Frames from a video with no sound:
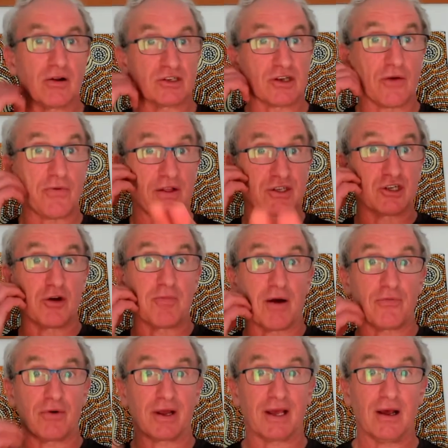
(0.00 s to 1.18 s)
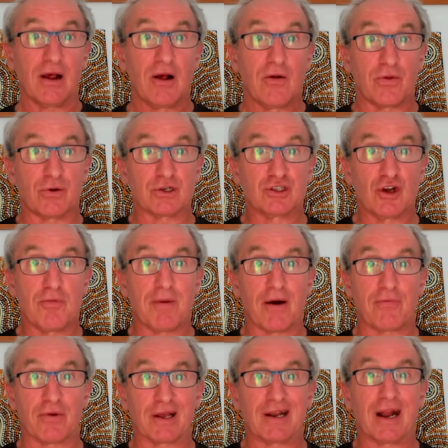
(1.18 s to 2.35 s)
So far, there's no buffering here. There is no
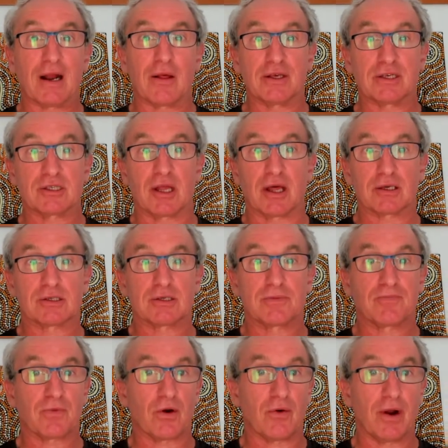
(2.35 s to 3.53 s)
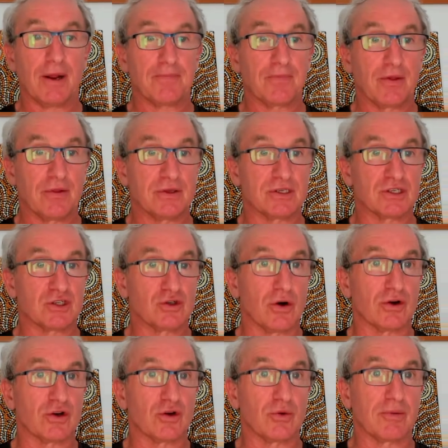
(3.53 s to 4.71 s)
buffering in any of these things, all right? This is
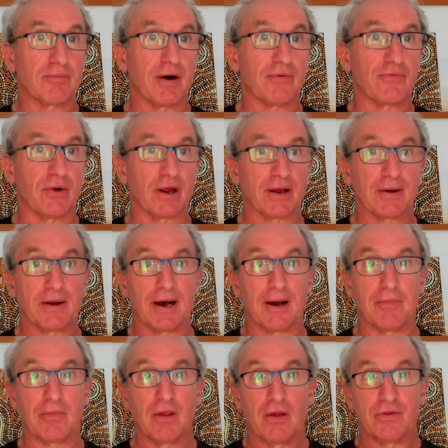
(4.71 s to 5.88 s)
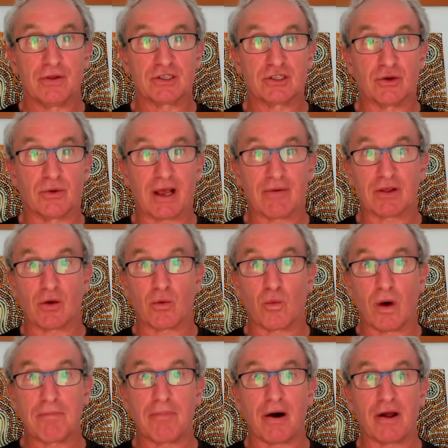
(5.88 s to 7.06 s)
not doing buffering. This is doing everything
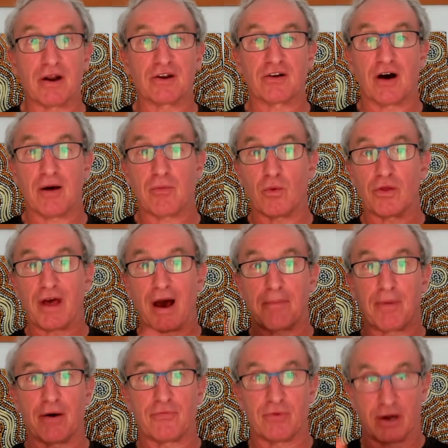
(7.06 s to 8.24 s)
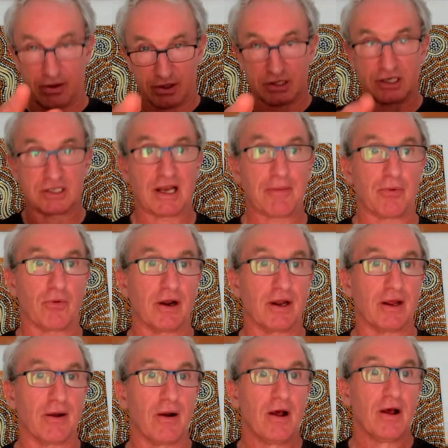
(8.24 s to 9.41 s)
one byte at a time without buffering in this example right
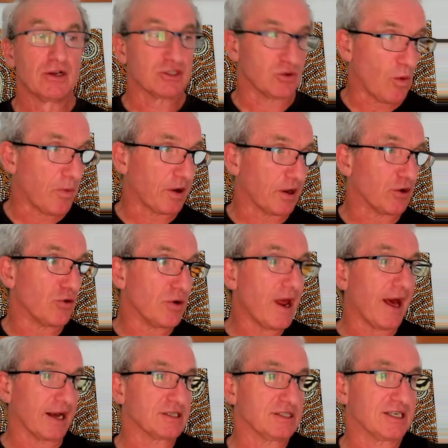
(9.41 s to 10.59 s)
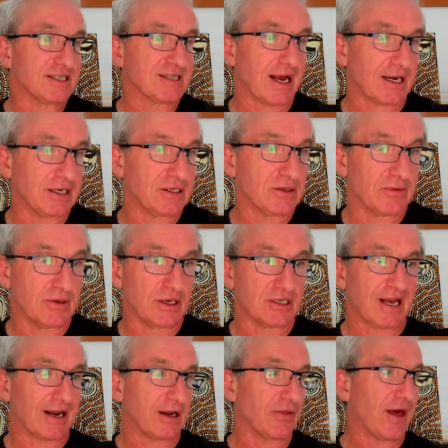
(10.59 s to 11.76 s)
here. So what we're going to do next is exactly
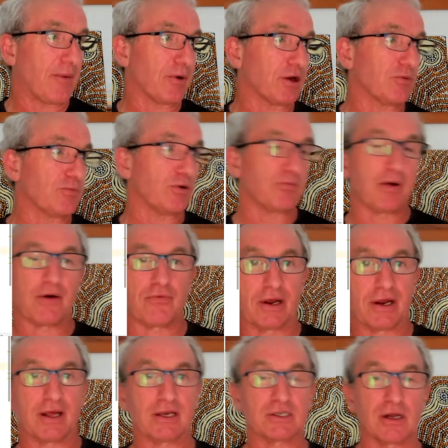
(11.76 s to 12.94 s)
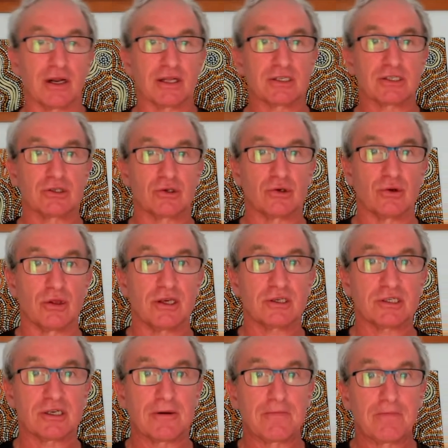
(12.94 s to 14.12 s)
that. We're going to put buffering in here. So let's do this.